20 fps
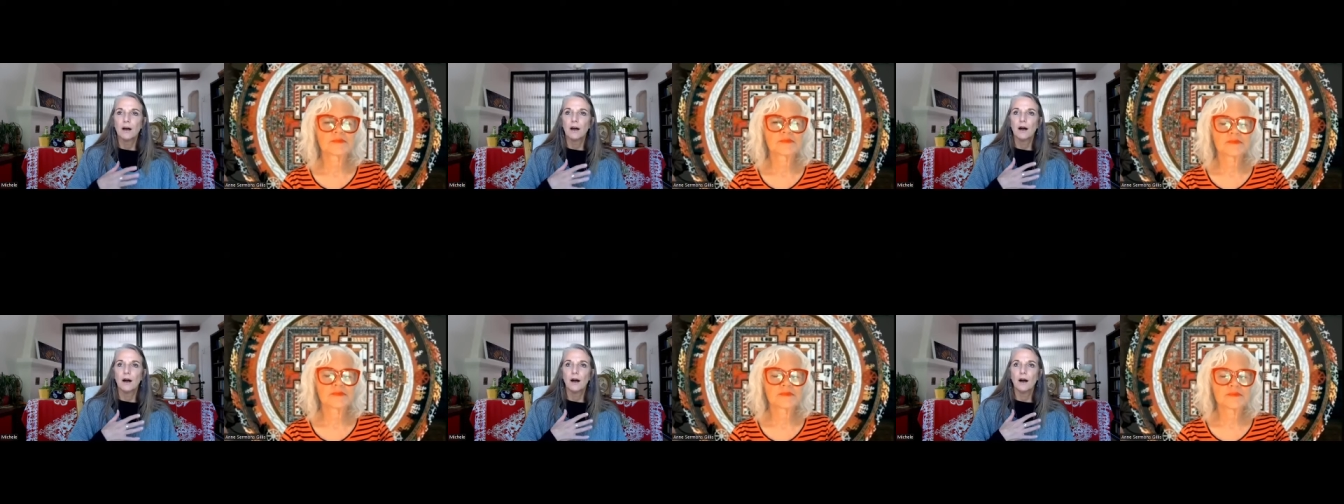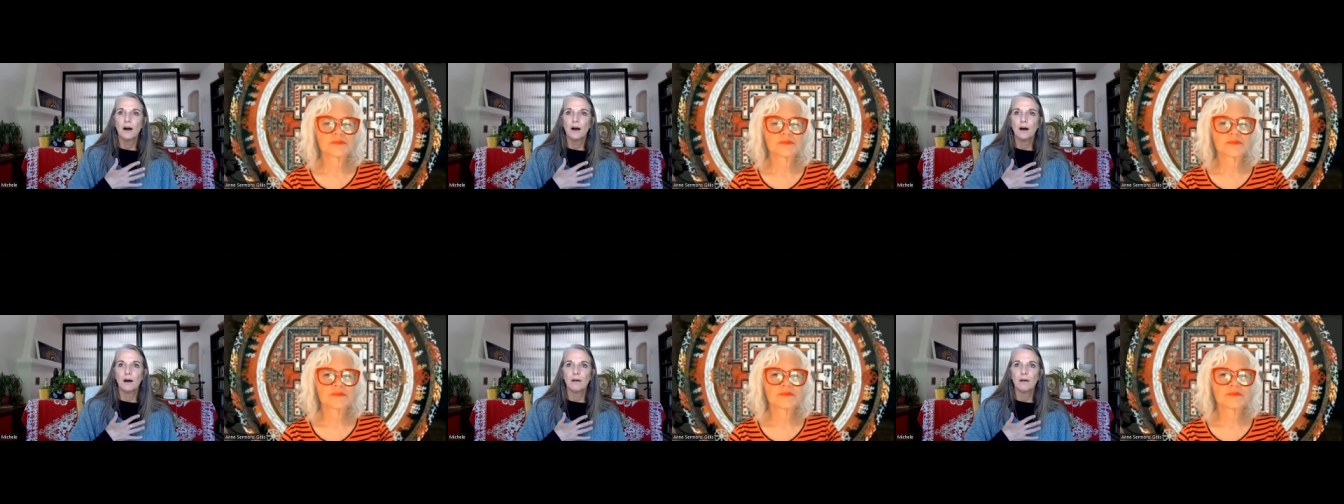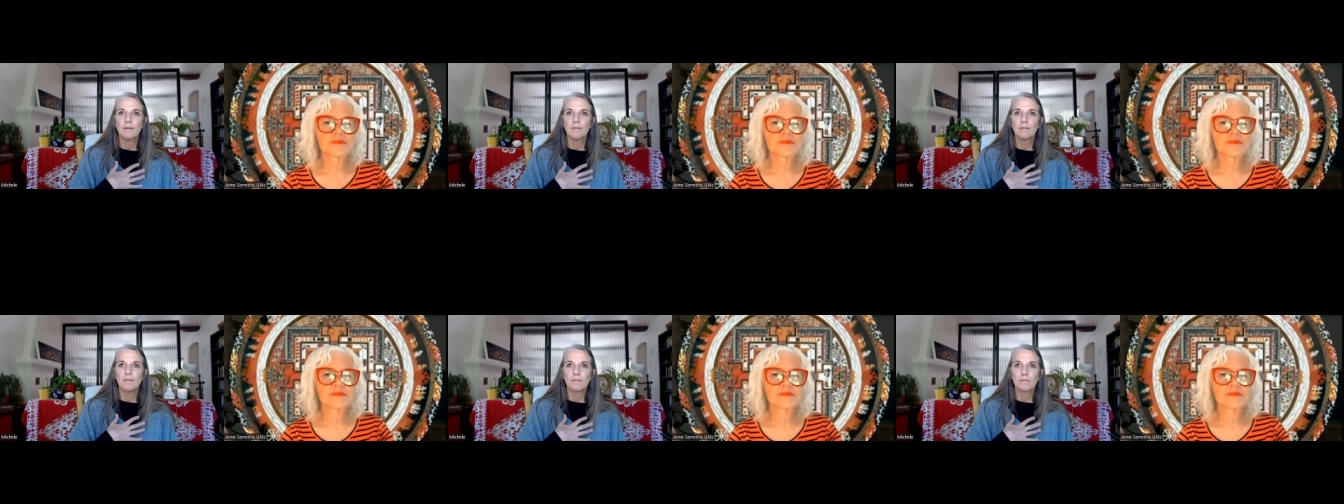
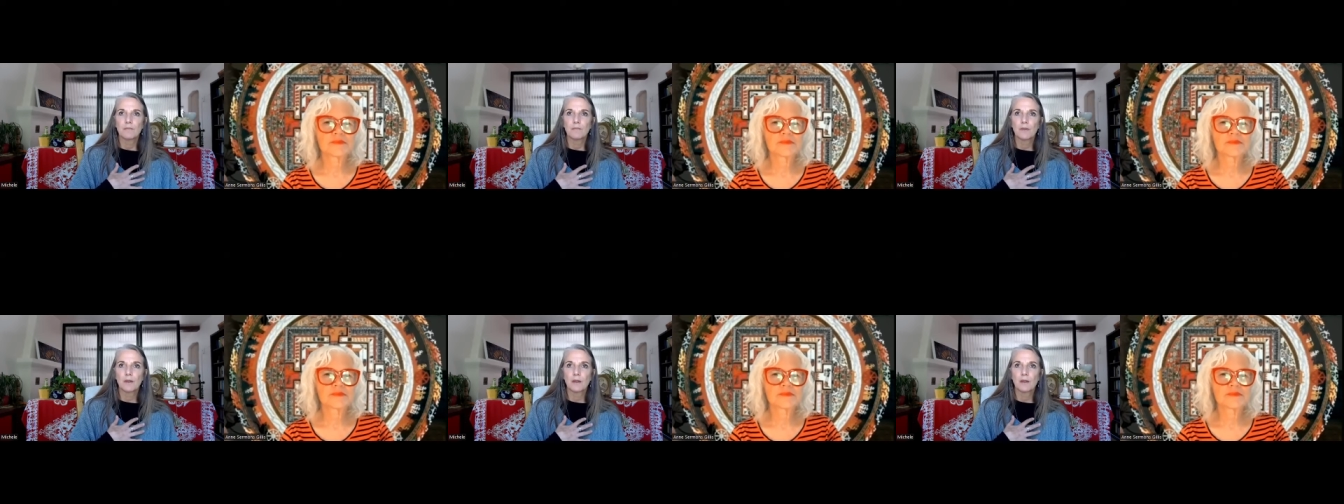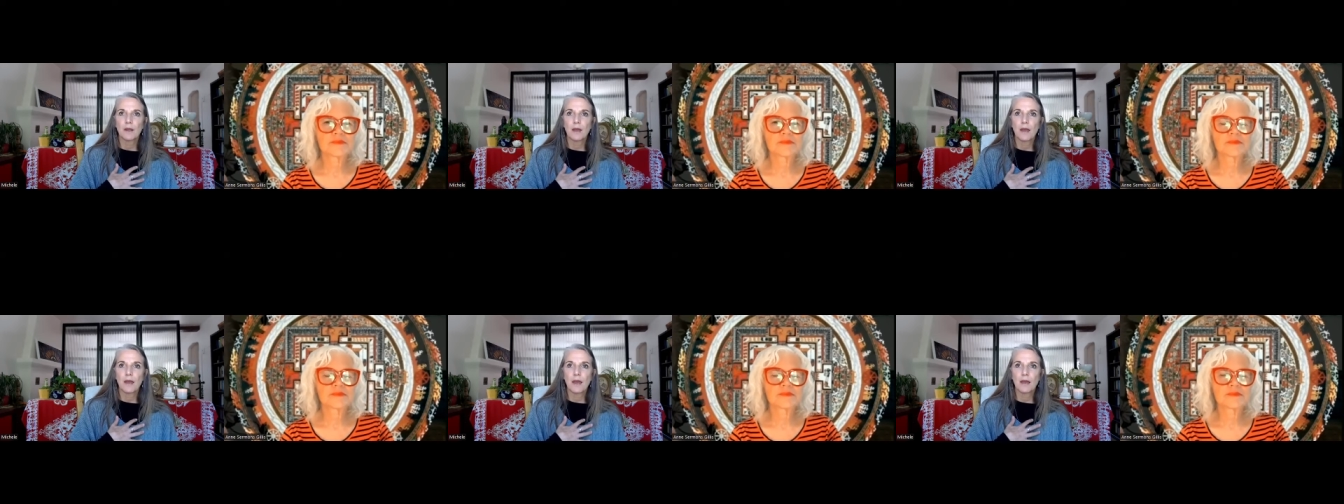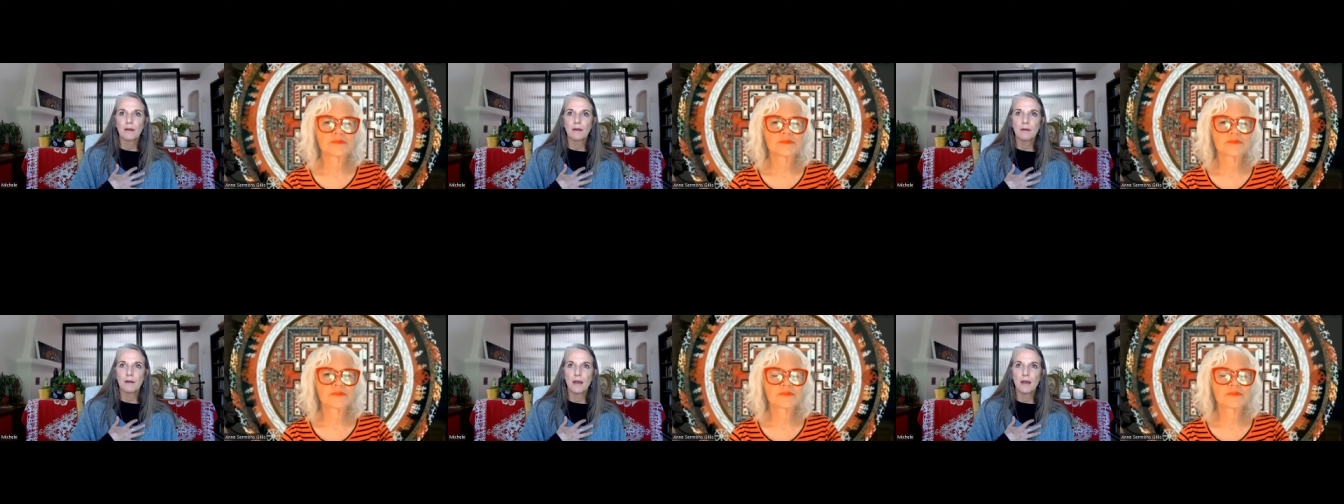Um,
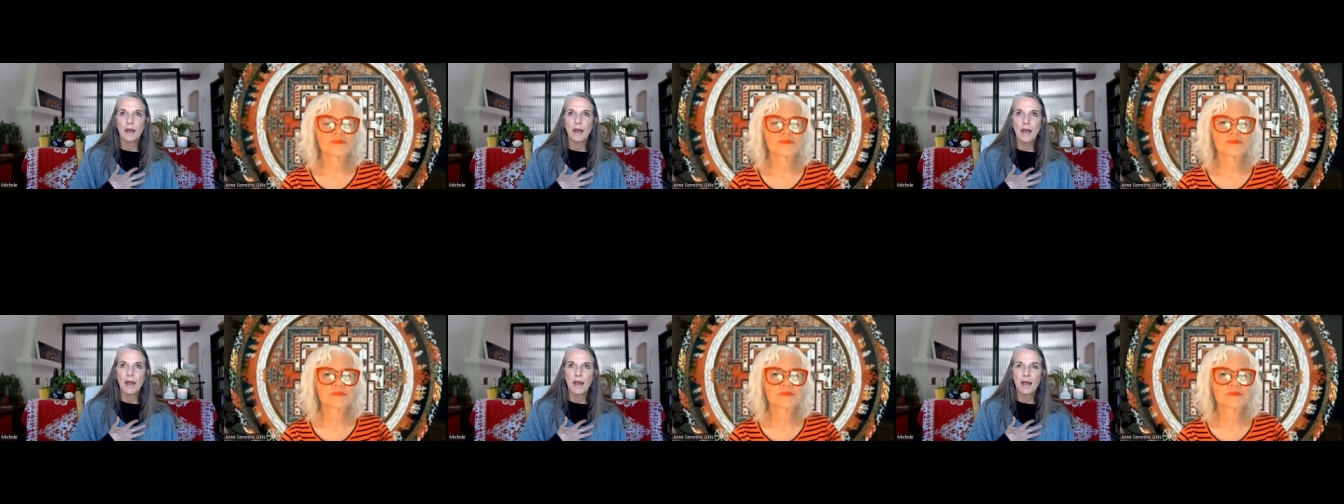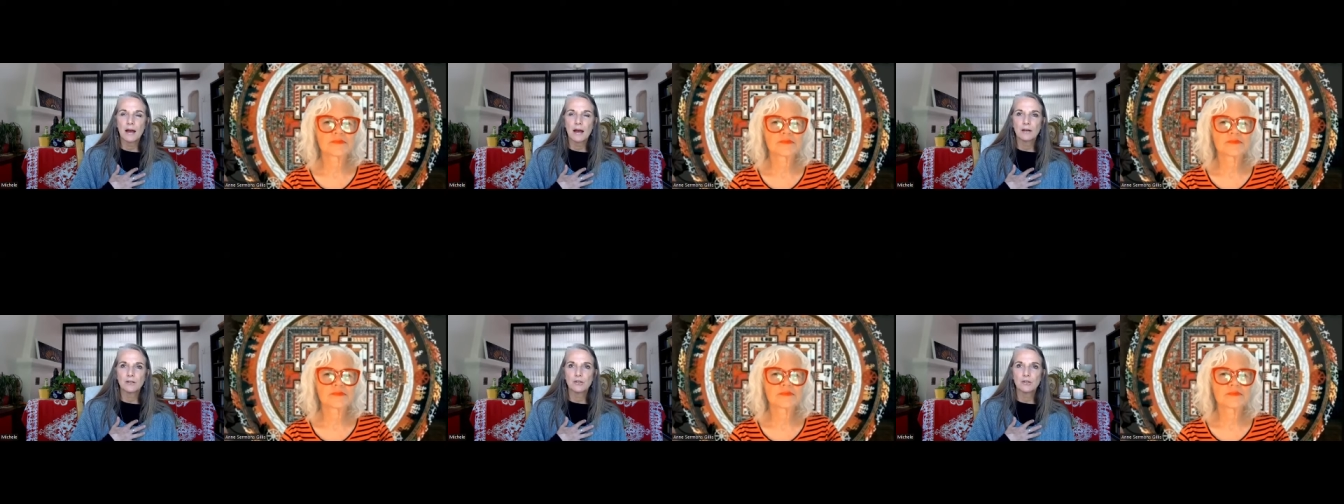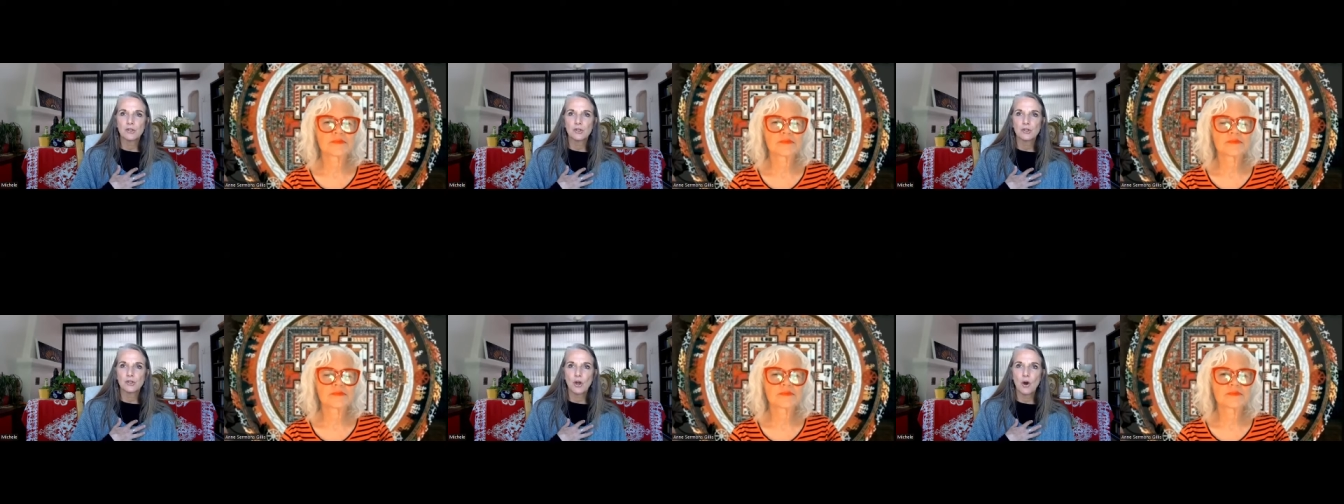and
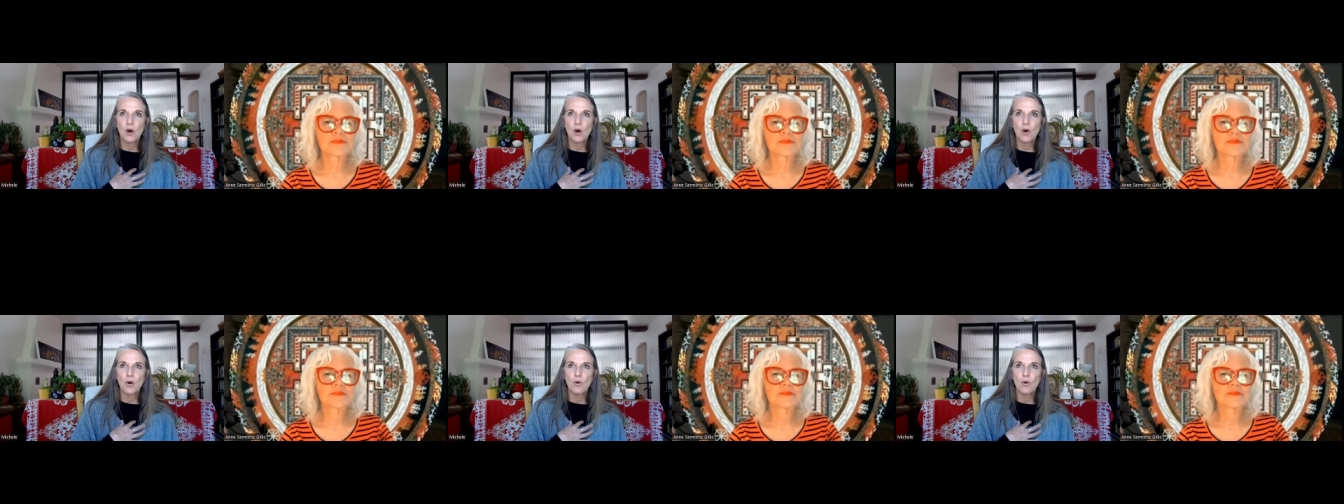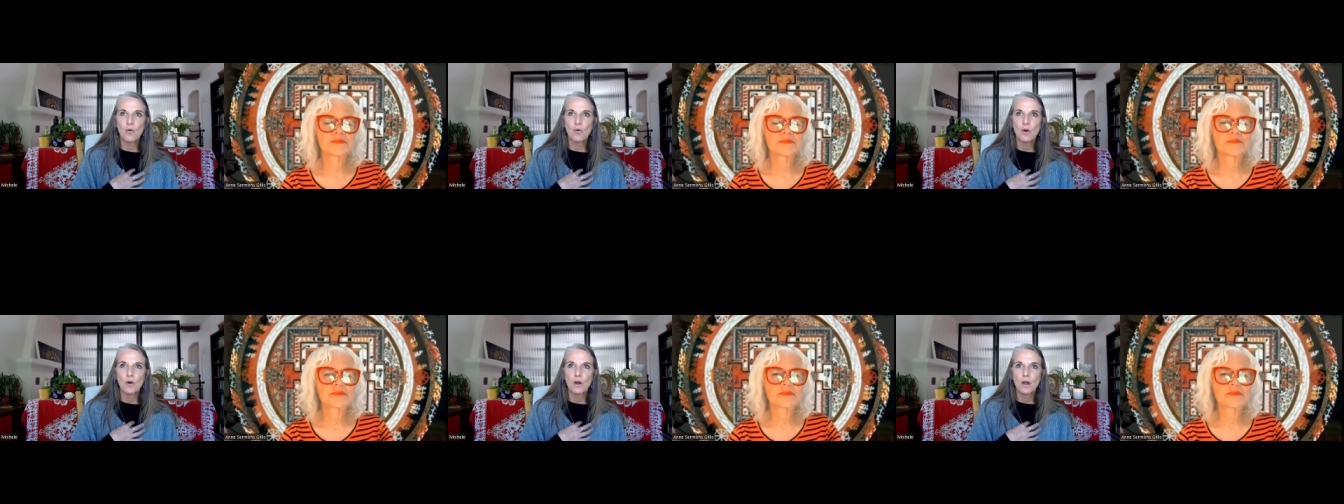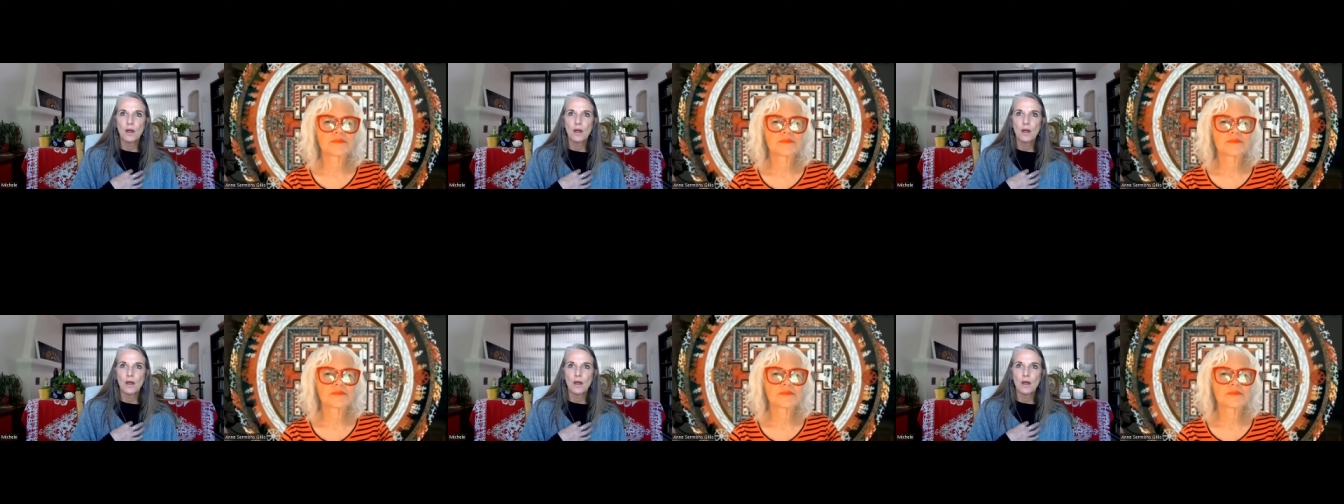so